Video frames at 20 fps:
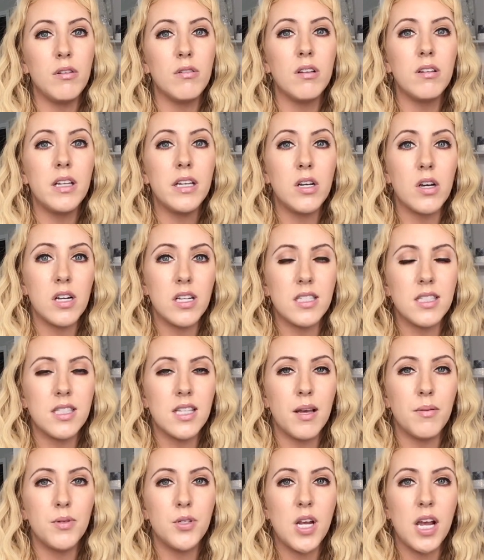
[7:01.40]
click on a
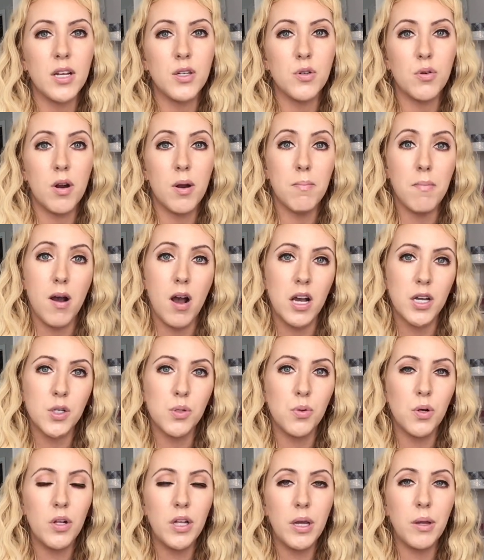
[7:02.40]
subject or a
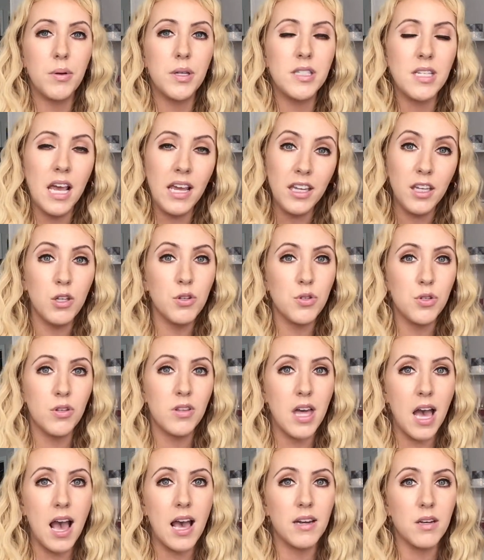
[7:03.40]
module, it would take you to
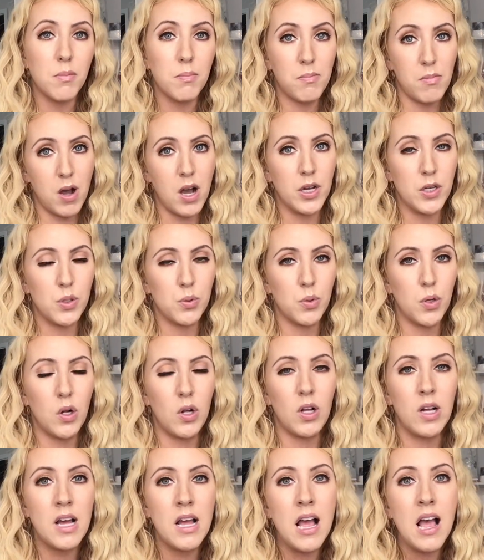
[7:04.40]
that
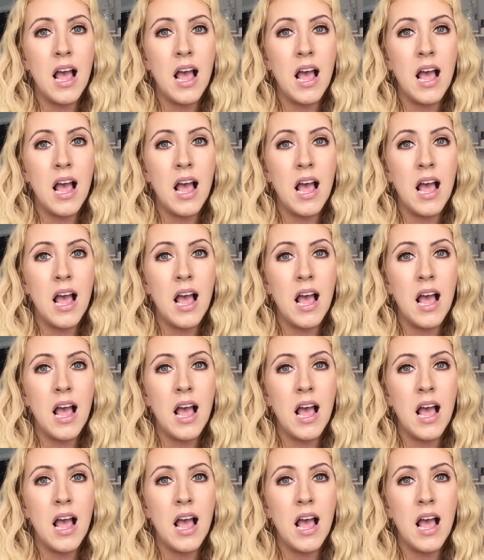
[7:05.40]
module.